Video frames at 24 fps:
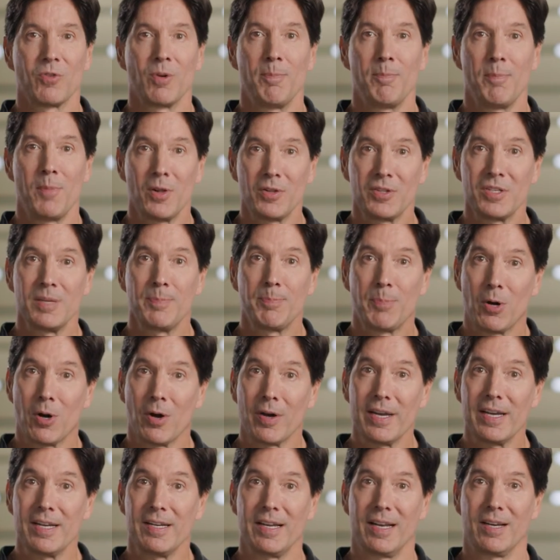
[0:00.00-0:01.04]
from
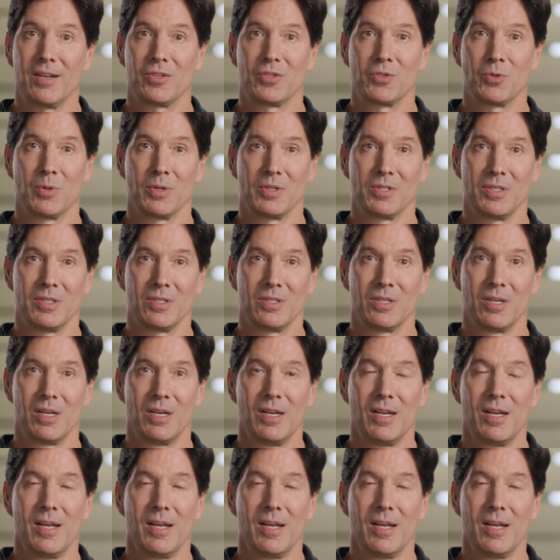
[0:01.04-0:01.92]
multi-party data sources,